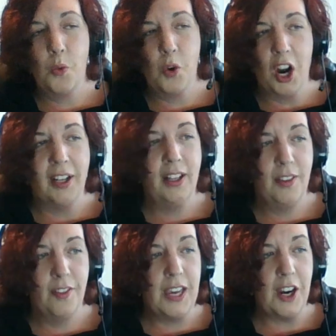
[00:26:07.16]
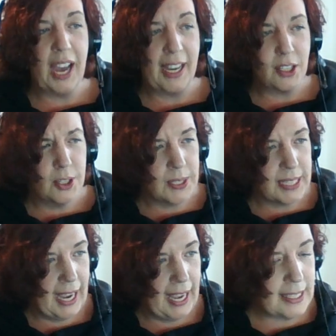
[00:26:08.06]
the fear exercise.
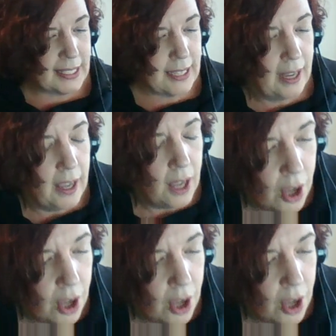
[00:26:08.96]
Is that the one when you